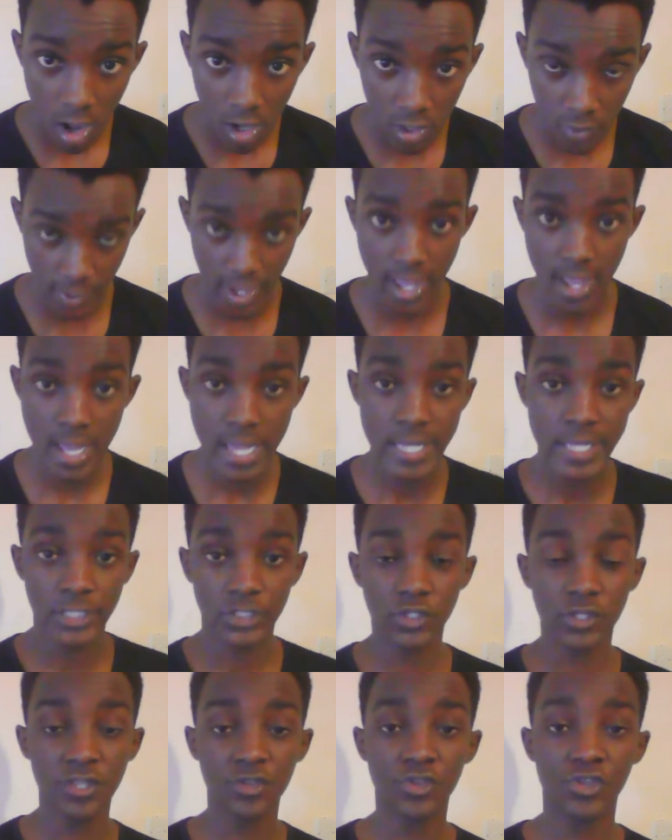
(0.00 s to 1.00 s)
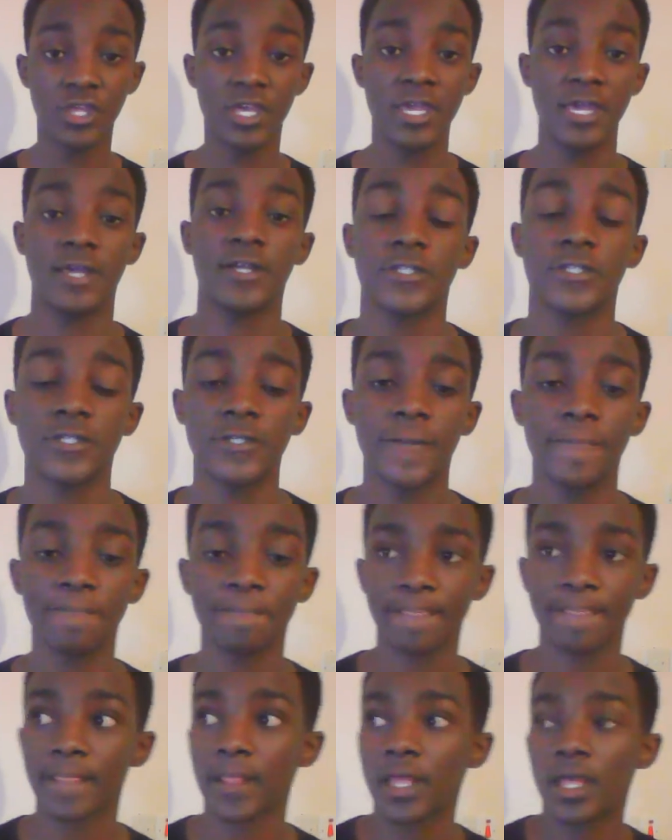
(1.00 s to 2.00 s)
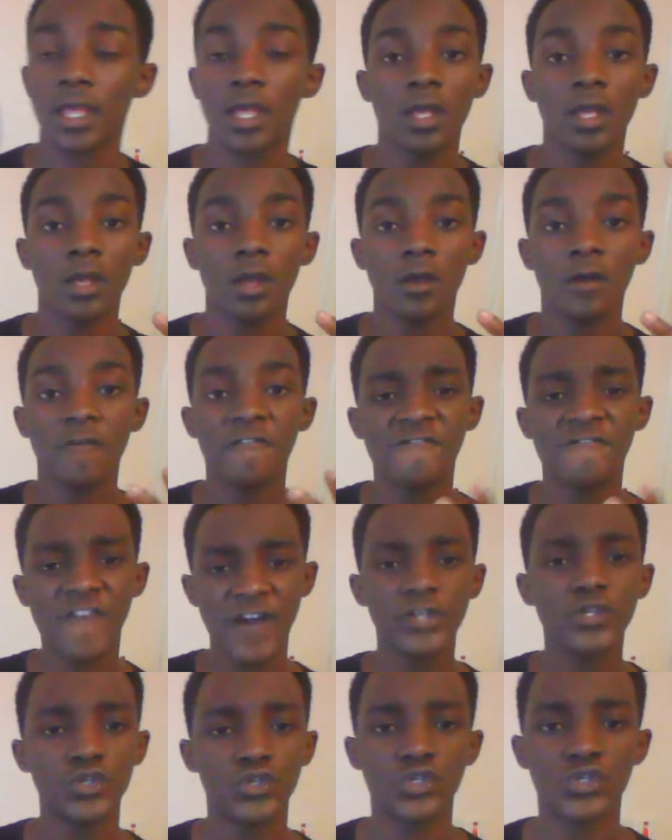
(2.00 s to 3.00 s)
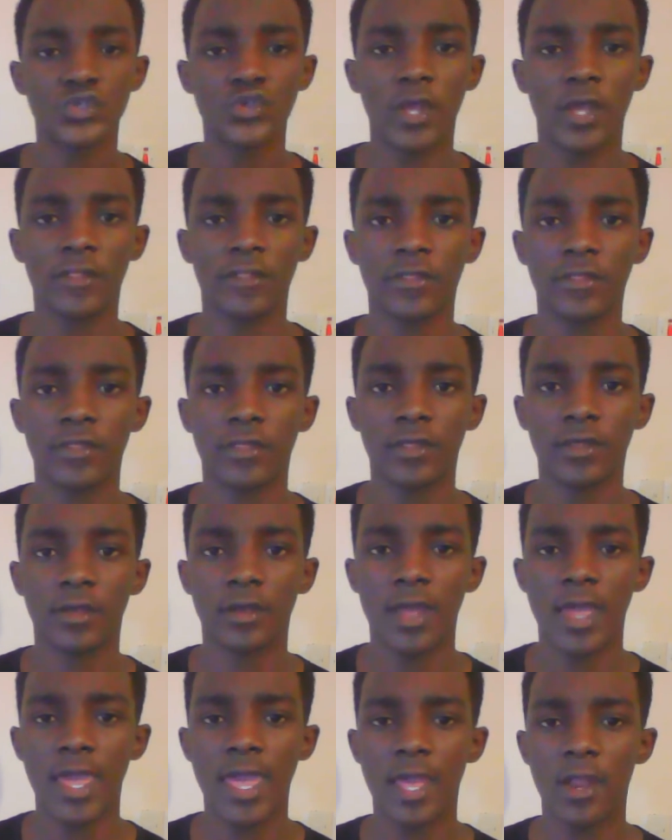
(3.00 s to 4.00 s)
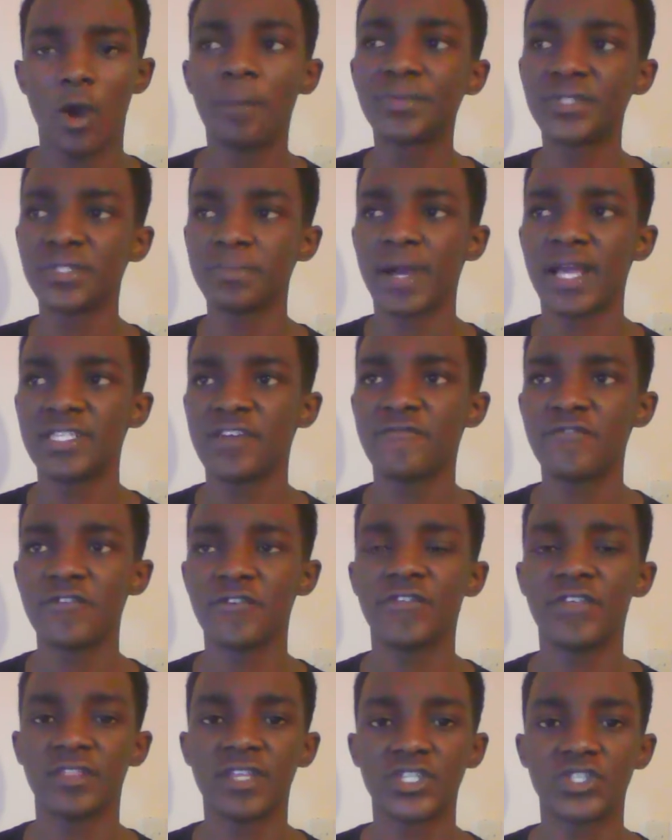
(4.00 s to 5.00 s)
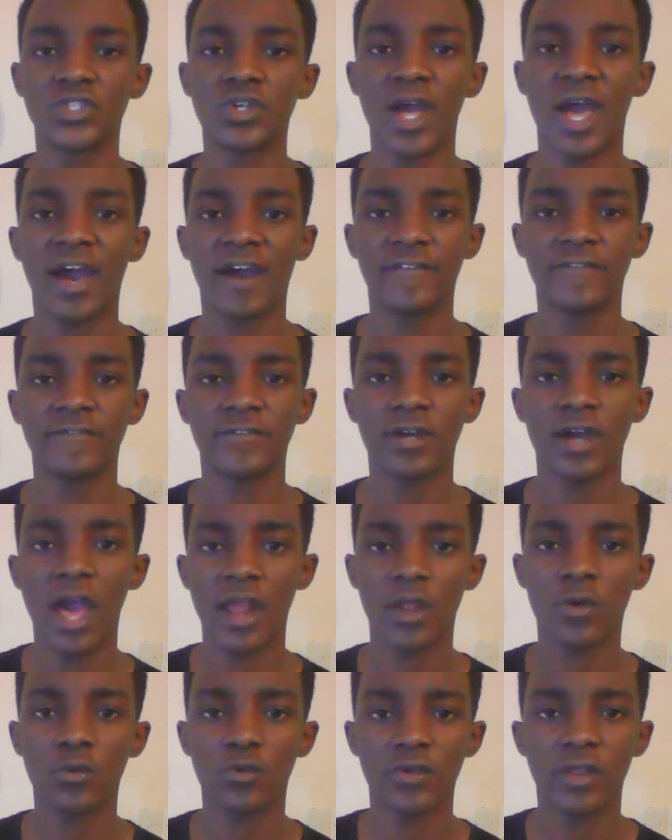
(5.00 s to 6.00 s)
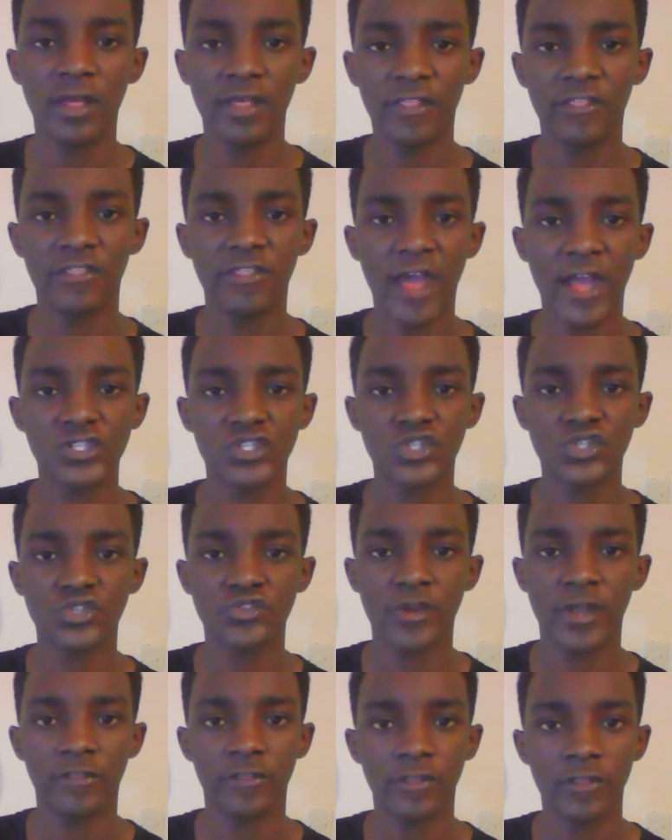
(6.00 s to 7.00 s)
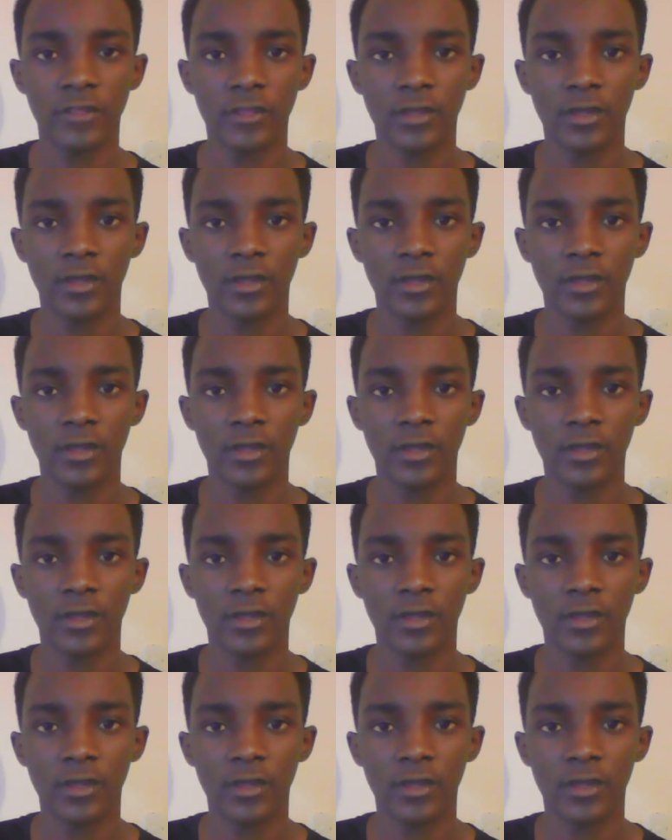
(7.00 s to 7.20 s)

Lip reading: Okay, so the thing is, find your strength and optimize everything that you have around that strength.